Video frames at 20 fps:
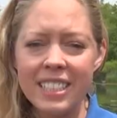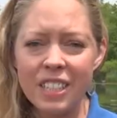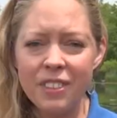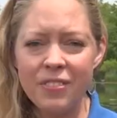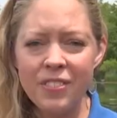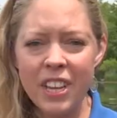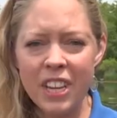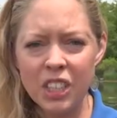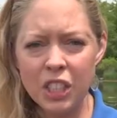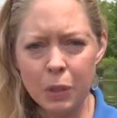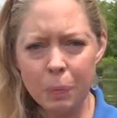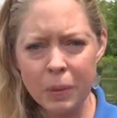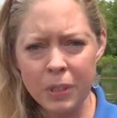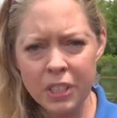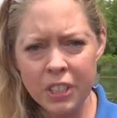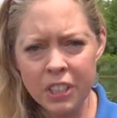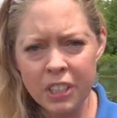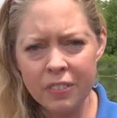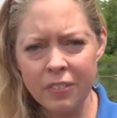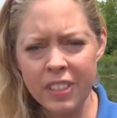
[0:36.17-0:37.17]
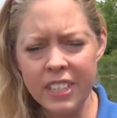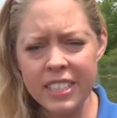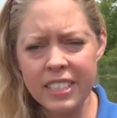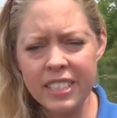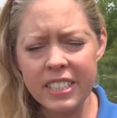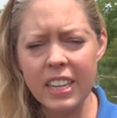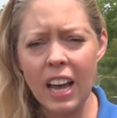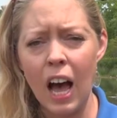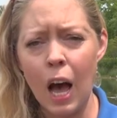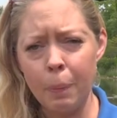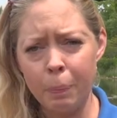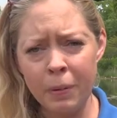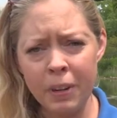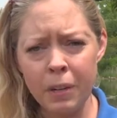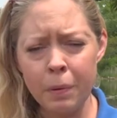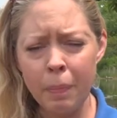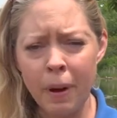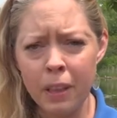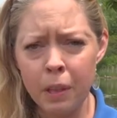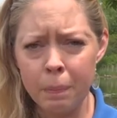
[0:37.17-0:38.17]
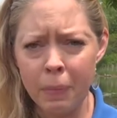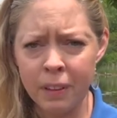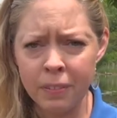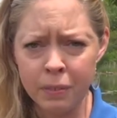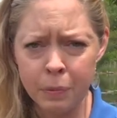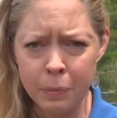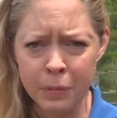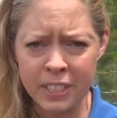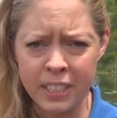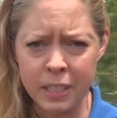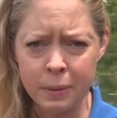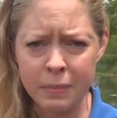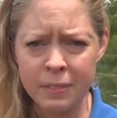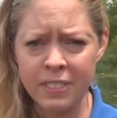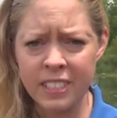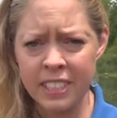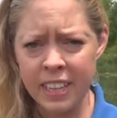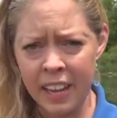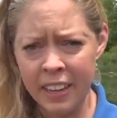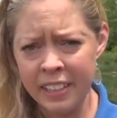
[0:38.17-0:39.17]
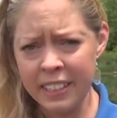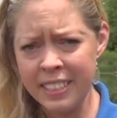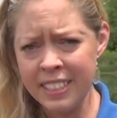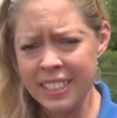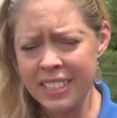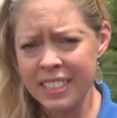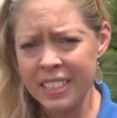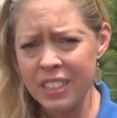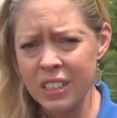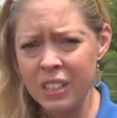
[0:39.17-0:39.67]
Tifft Nature Preserve is operated by the Buffalo Museum of Science.